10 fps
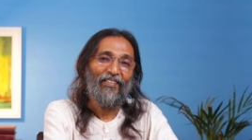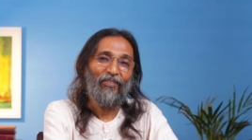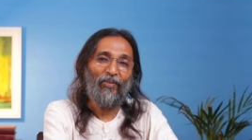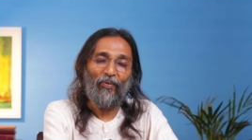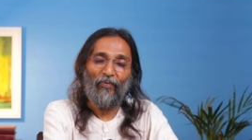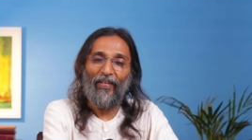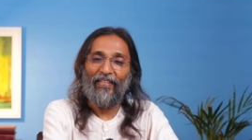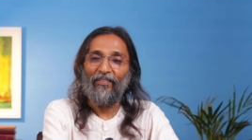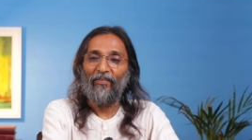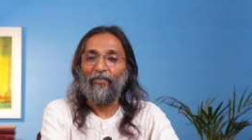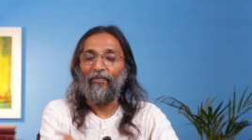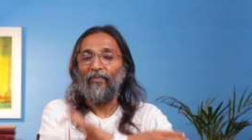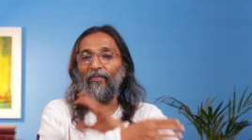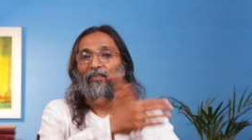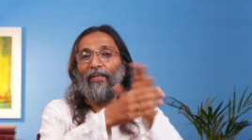So when
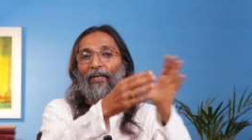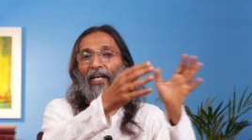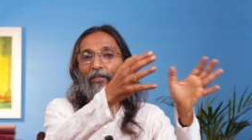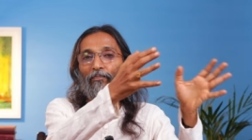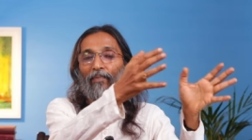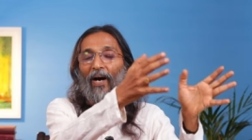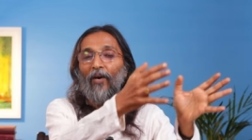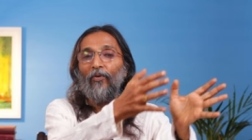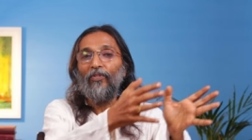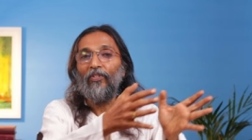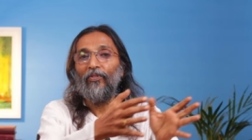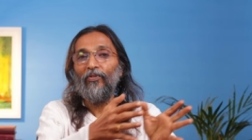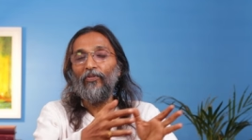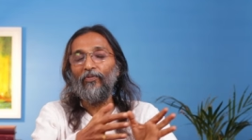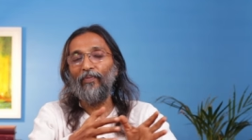people are bound
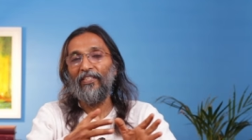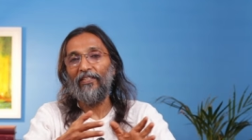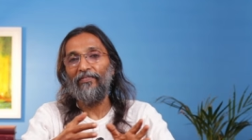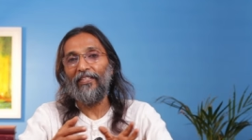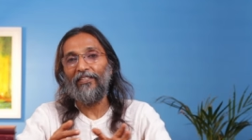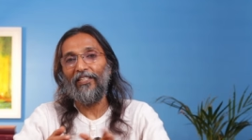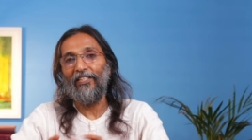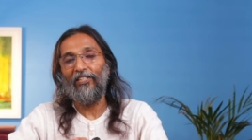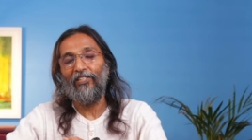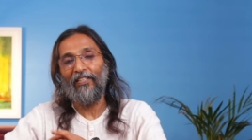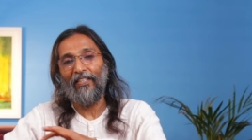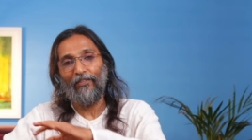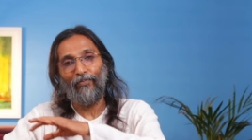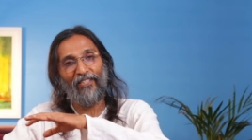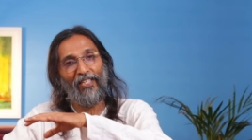to specific tradition,
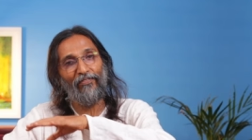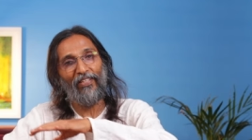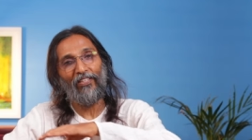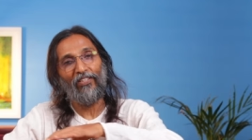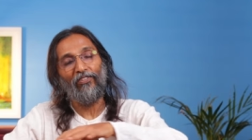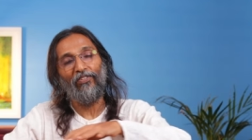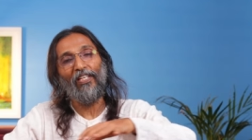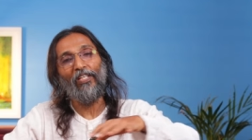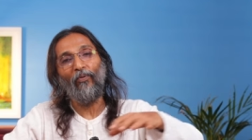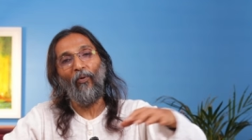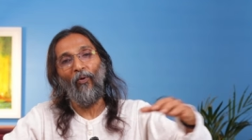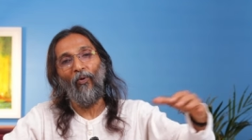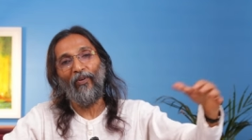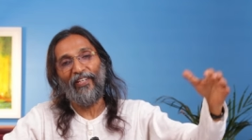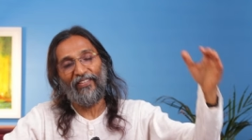especially when it is really
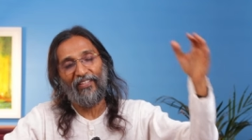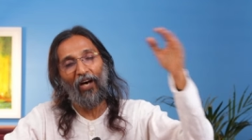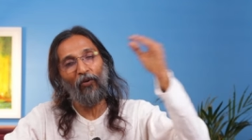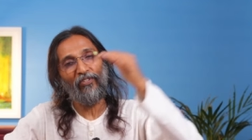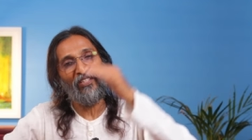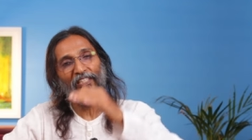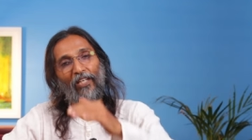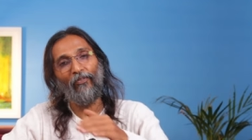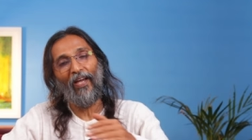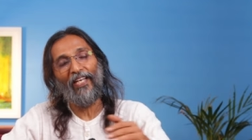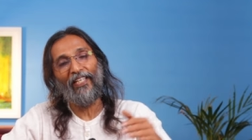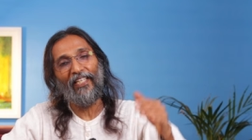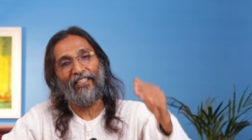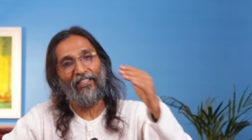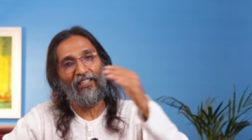old and thousands have
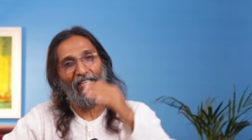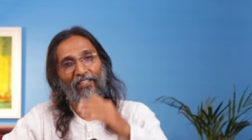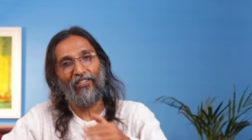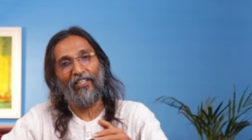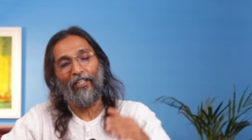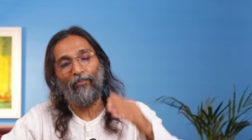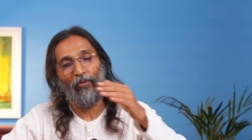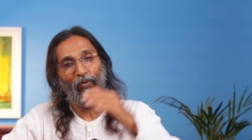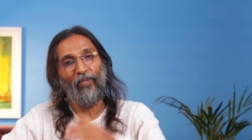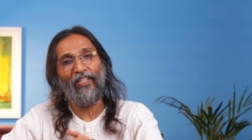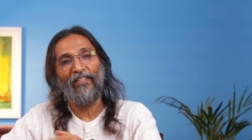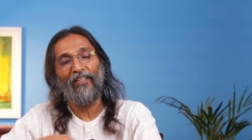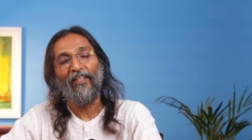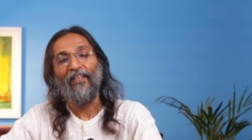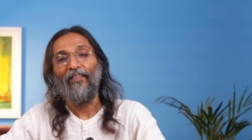validated, tested and
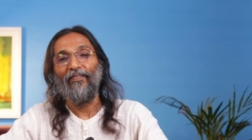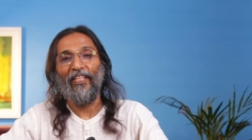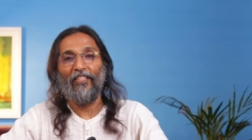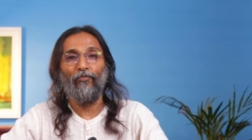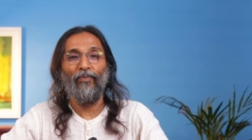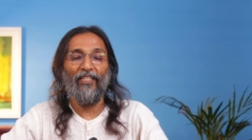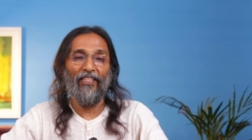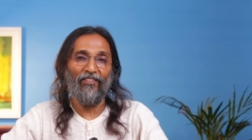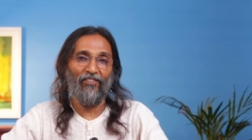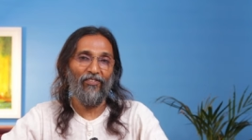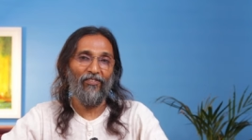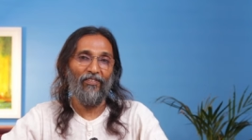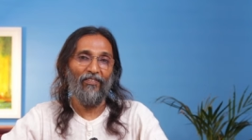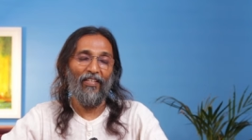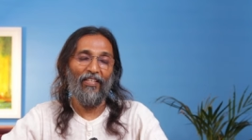proven the experience,
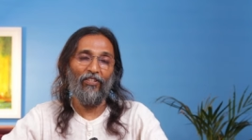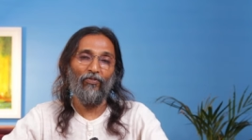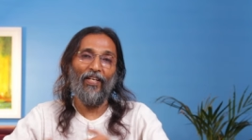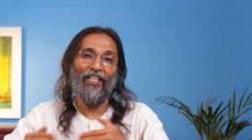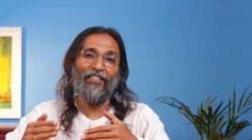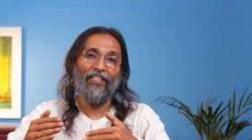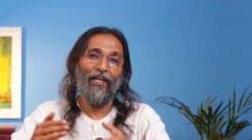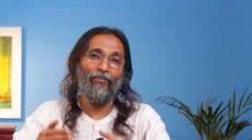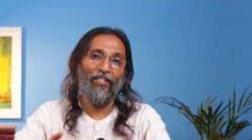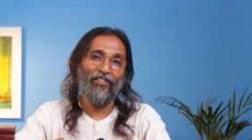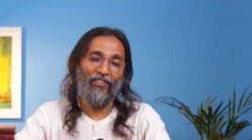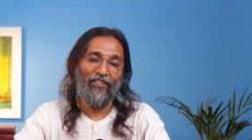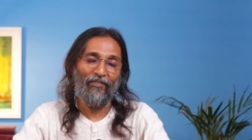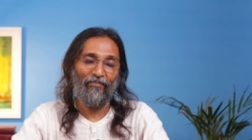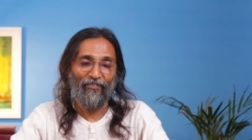it is well
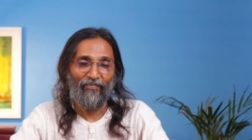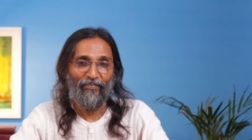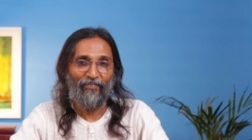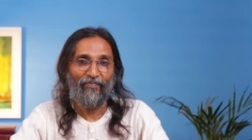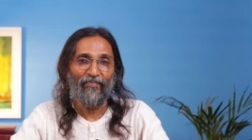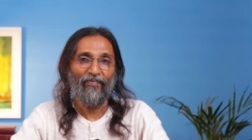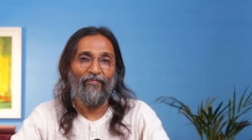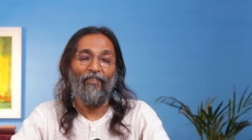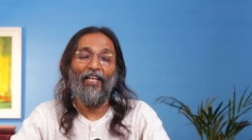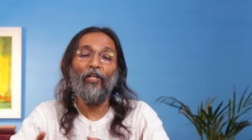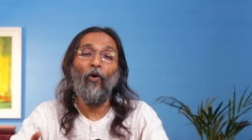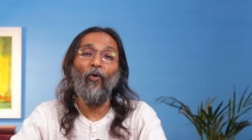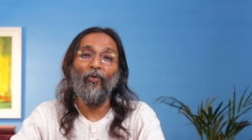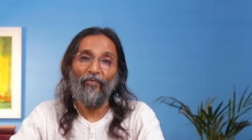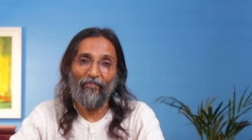established, well
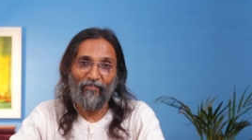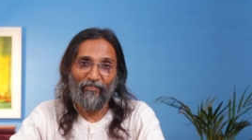known.